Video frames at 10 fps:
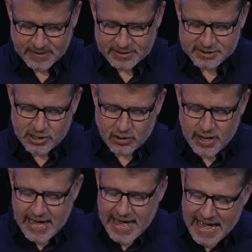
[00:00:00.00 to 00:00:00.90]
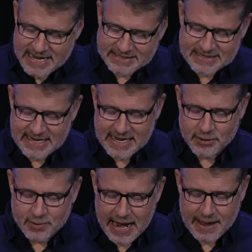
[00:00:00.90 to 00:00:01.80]
And so, as he
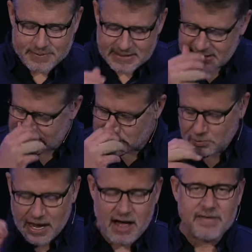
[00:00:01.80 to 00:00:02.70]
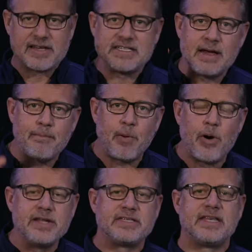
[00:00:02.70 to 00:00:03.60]
grabs these 12, as he
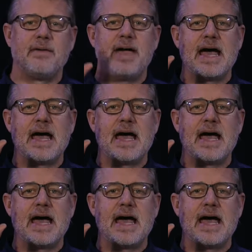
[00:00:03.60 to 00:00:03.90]
appoints them,